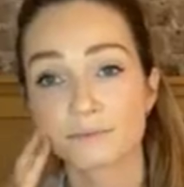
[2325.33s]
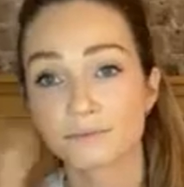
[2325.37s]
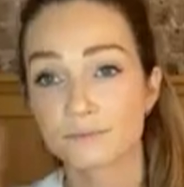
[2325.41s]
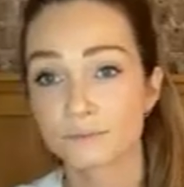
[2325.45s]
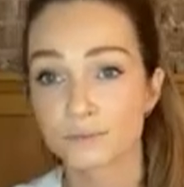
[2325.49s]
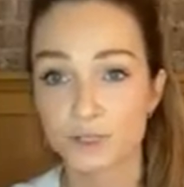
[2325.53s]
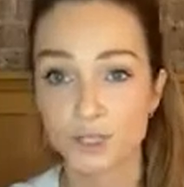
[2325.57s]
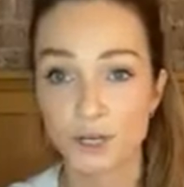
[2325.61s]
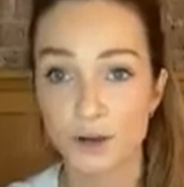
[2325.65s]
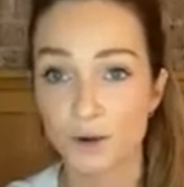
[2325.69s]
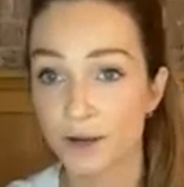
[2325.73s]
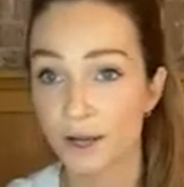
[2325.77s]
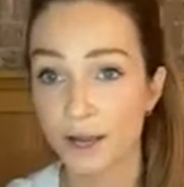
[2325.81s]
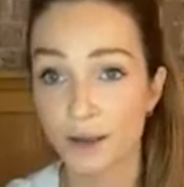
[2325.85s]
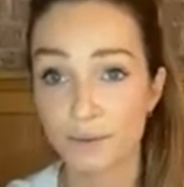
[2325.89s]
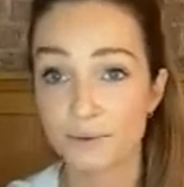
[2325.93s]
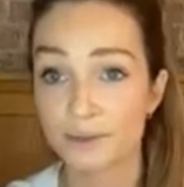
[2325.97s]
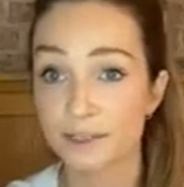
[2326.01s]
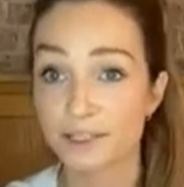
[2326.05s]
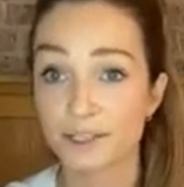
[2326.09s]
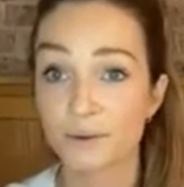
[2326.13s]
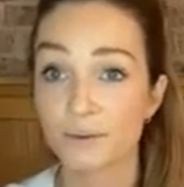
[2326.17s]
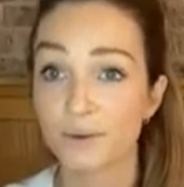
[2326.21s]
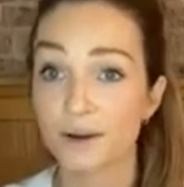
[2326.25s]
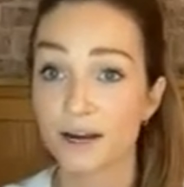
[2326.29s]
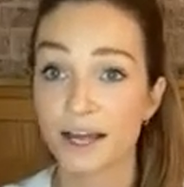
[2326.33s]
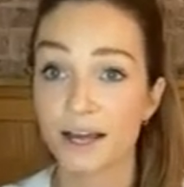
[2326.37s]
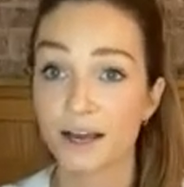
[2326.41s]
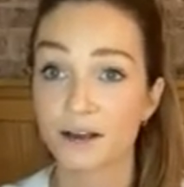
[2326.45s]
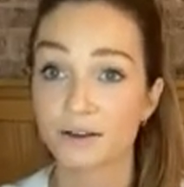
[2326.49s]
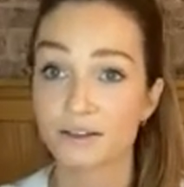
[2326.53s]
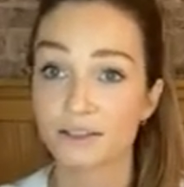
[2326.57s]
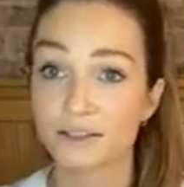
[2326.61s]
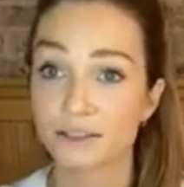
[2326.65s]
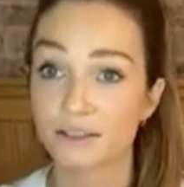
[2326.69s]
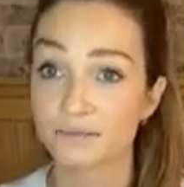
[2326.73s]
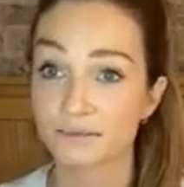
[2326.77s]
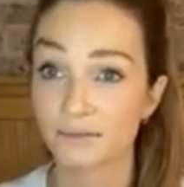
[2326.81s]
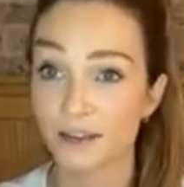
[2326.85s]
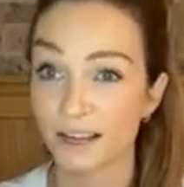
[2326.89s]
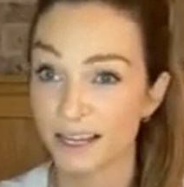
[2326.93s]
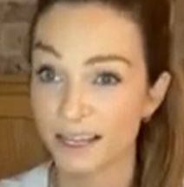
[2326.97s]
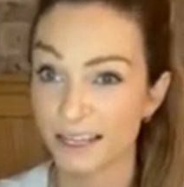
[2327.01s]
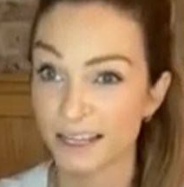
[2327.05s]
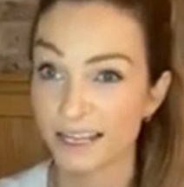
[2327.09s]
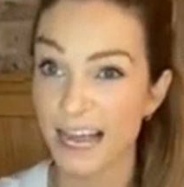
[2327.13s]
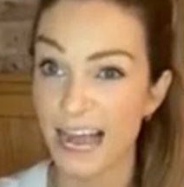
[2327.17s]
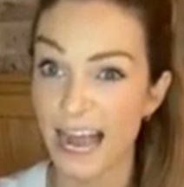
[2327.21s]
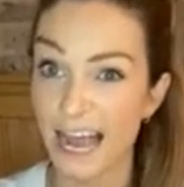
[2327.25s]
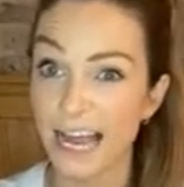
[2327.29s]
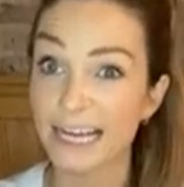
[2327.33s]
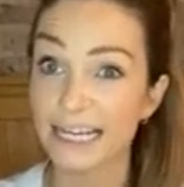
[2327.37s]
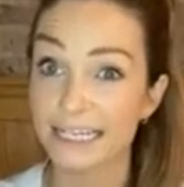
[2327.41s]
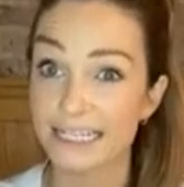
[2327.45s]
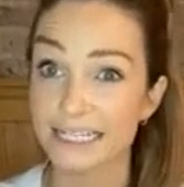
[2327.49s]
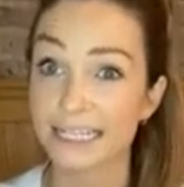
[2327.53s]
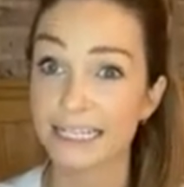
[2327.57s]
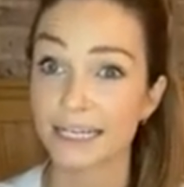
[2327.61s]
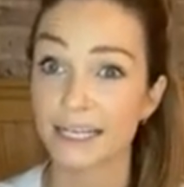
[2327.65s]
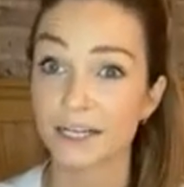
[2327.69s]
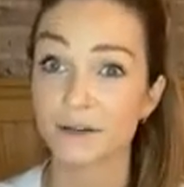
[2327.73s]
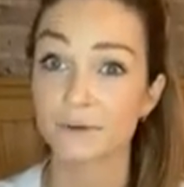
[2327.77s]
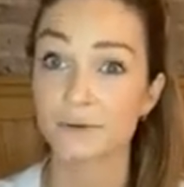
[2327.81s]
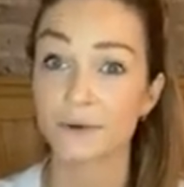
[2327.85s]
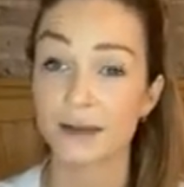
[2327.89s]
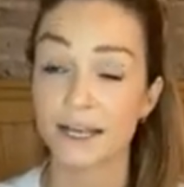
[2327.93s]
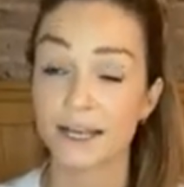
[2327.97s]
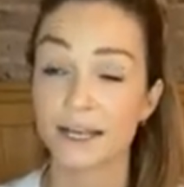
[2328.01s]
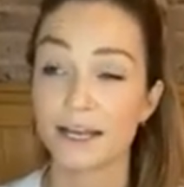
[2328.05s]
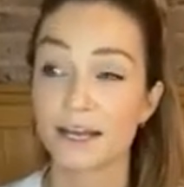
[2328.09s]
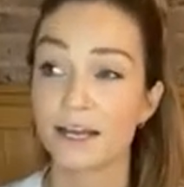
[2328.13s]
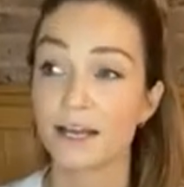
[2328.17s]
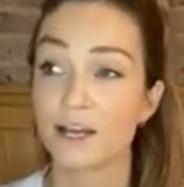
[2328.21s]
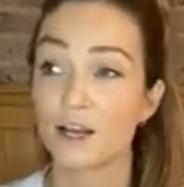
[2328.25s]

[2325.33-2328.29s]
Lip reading: showing up as someone else, like acting in a way.